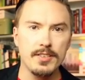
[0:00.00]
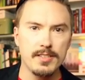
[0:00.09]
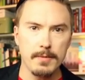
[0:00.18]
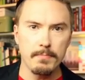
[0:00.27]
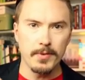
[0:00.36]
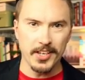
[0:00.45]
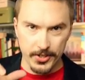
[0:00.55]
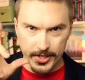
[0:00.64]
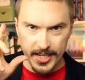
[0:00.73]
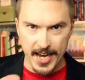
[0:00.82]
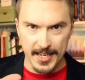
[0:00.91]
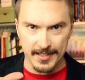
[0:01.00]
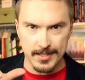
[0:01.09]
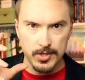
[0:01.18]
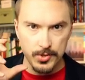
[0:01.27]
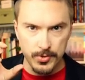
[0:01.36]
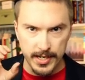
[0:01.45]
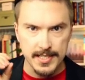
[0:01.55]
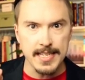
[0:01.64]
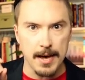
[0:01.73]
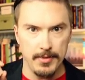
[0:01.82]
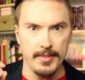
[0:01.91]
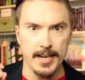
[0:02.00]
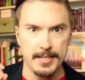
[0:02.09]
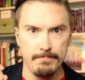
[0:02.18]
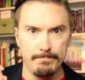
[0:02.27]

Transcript: simpler case to examine that.